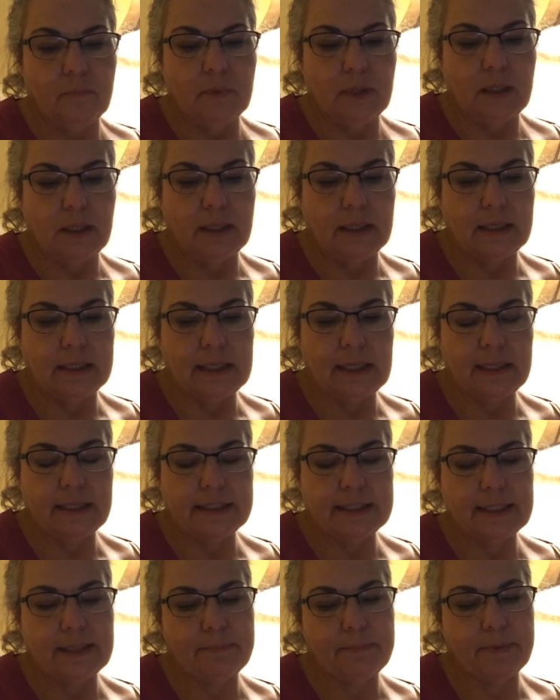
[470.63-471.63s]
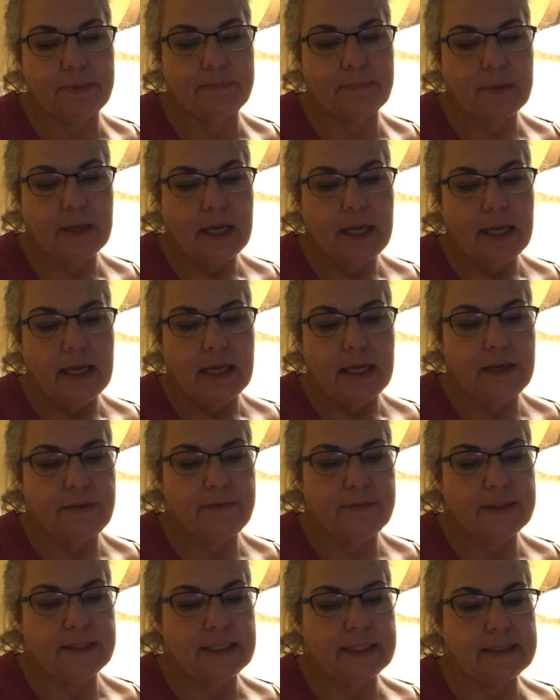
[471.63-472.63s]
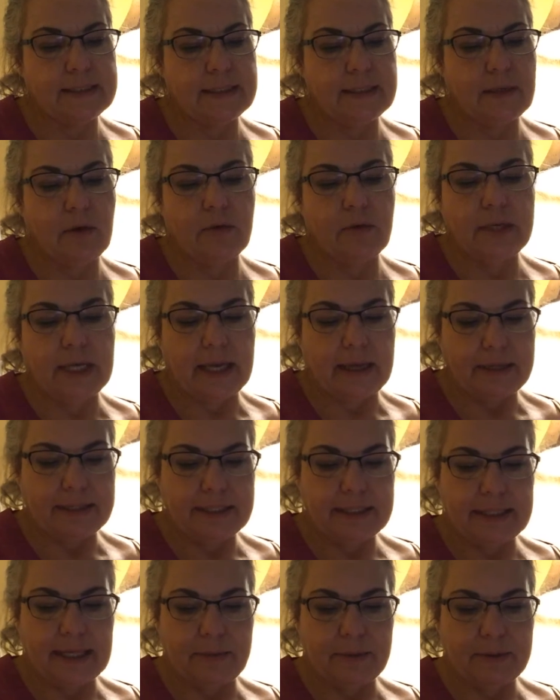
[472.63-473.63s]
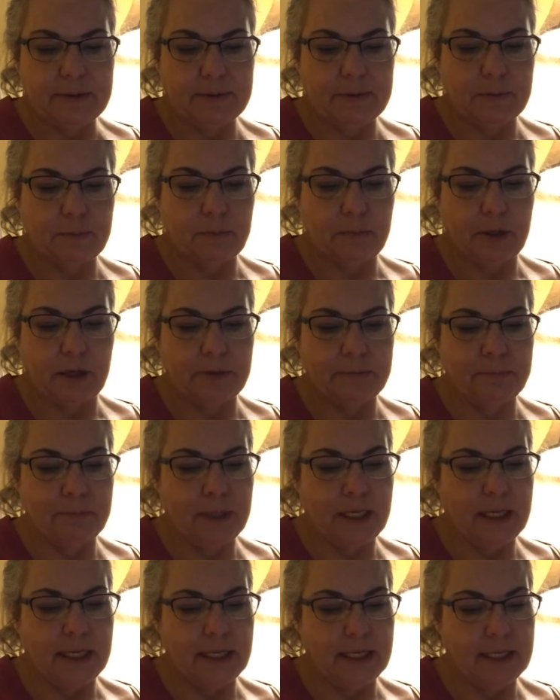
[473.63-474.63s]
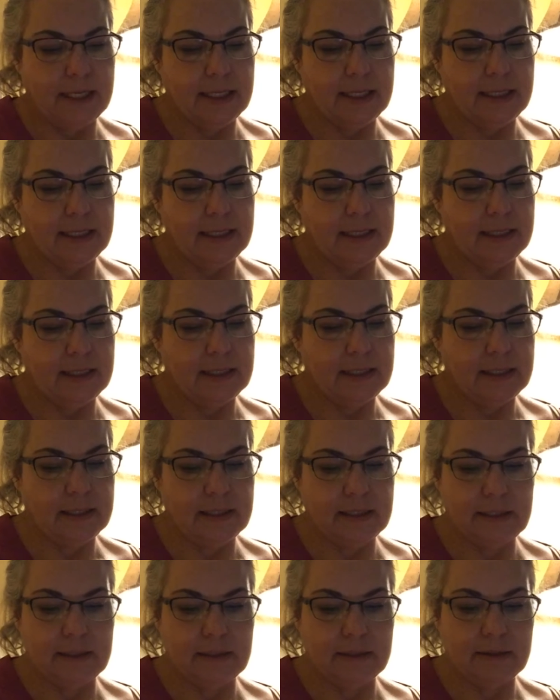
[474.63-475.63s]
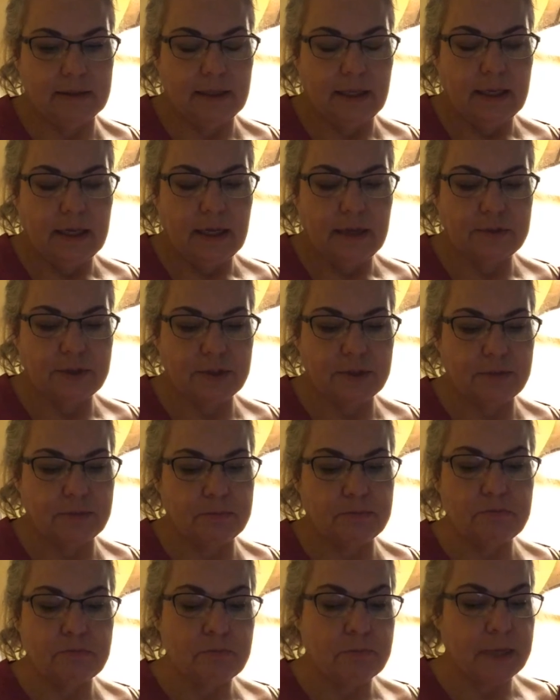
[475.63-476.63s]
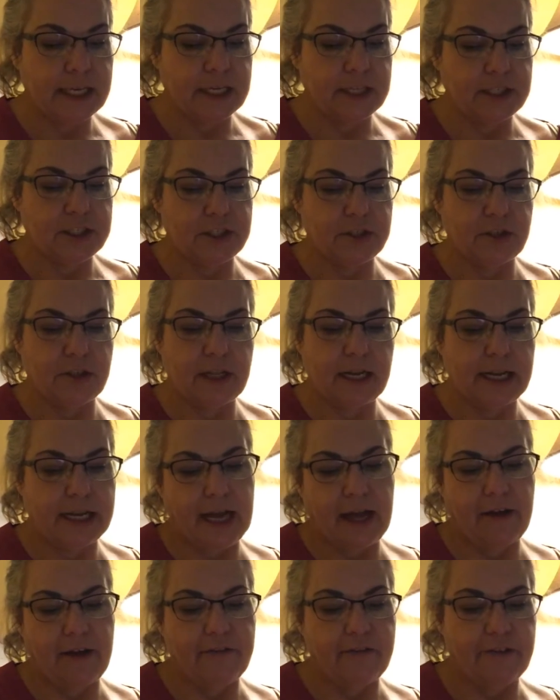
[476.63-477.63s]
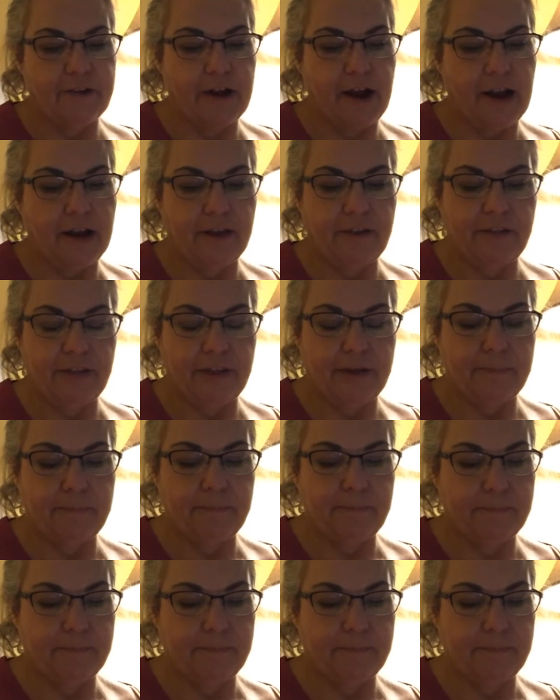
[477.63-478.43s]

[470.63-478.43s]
another tip, if it says, I did that one, pardon me. Just making sure that I cover all of them.